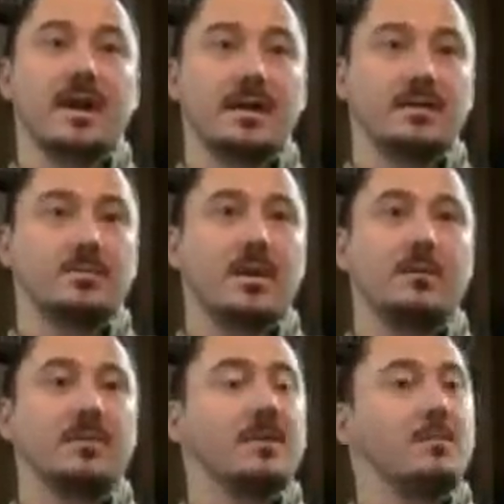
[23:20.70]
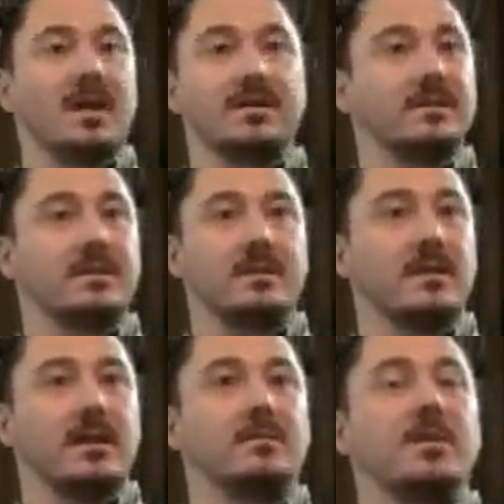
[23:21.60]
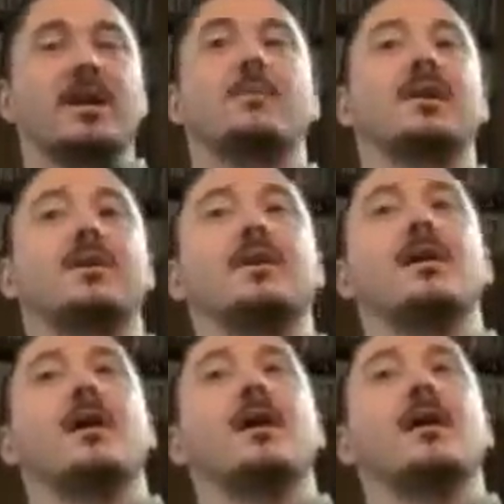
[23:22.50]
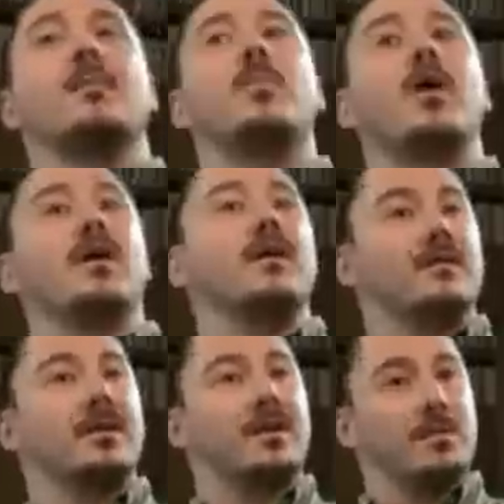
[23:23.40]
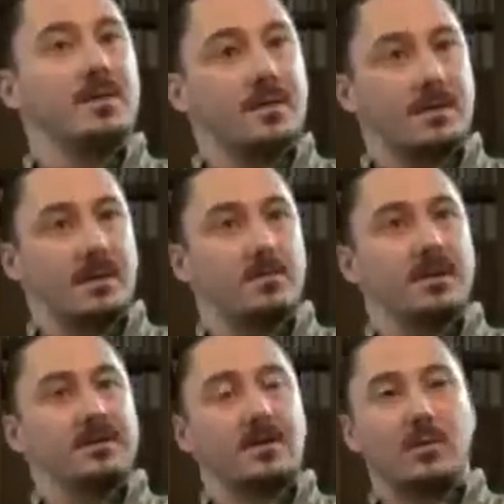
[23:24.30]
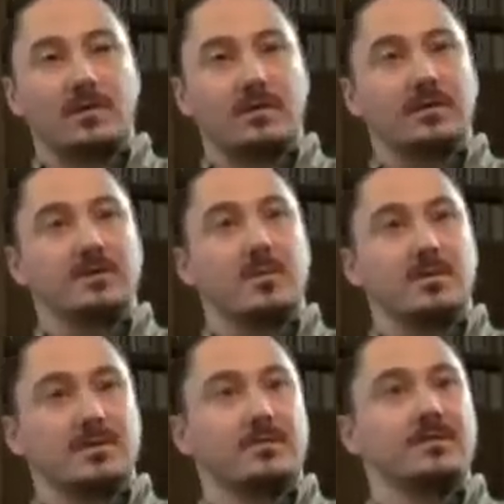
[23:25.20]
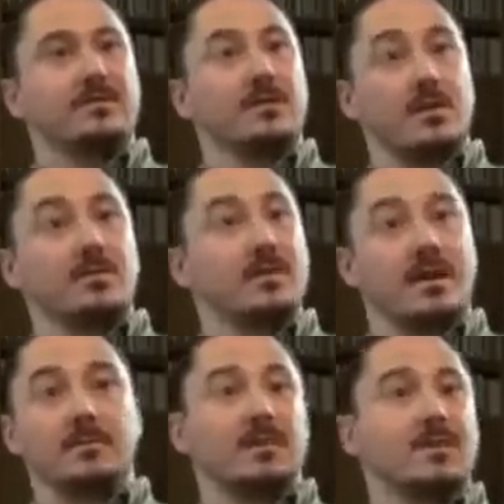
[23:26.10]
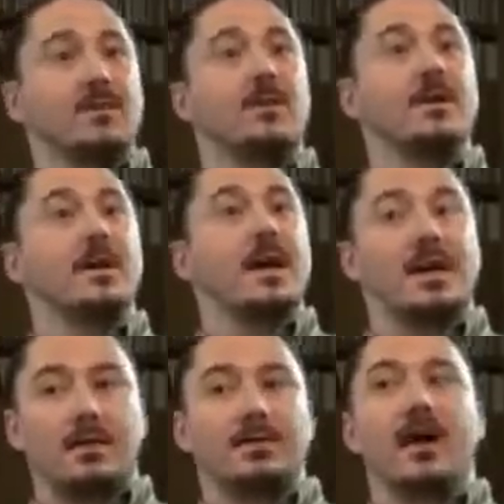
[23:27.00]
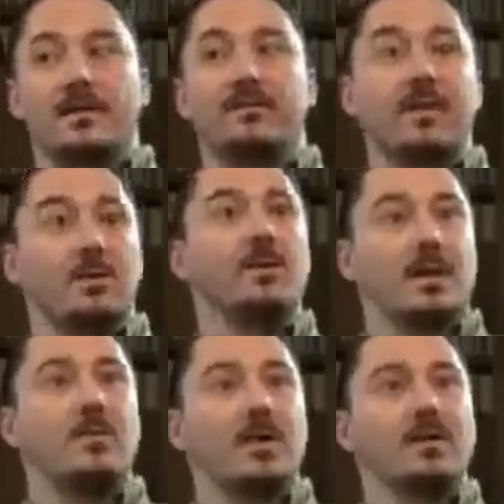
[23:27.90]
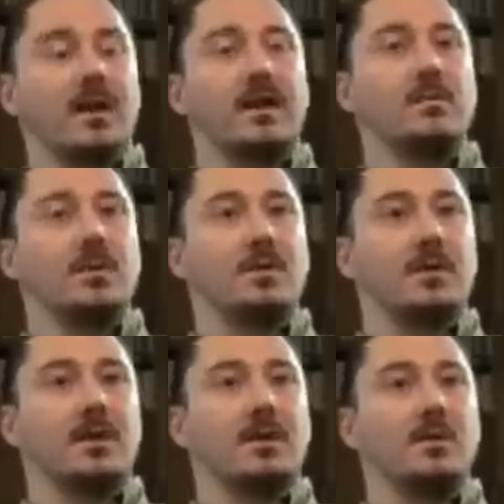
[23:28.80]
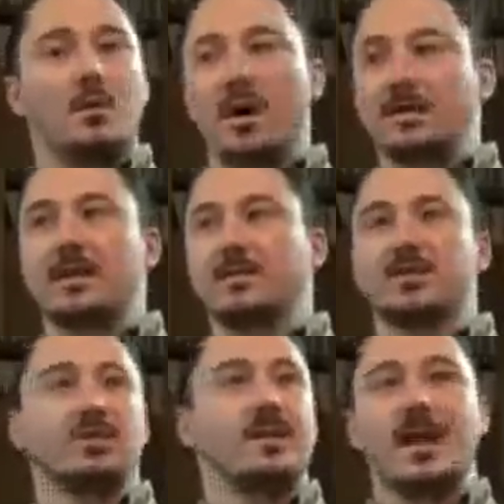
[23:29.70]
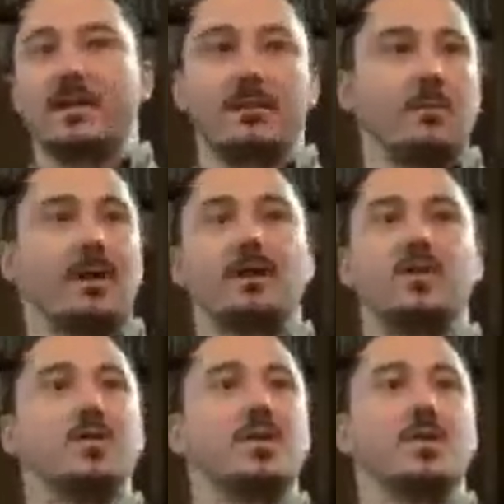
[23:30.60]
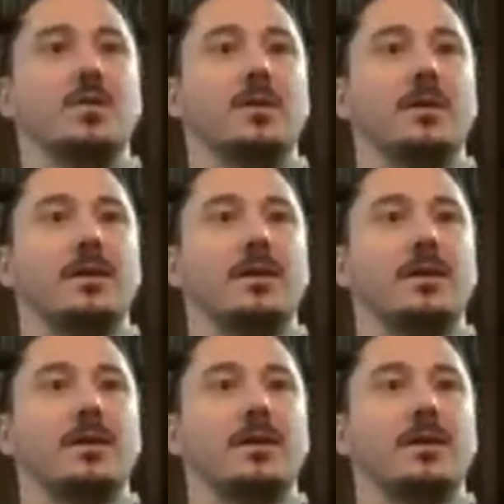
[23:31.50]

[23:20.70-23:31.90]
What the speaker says: That is probably the best. And becoming part of a community, because I worked for a small service for a long time too, and I felt like part of that community. You walked down the street, everybody knew you.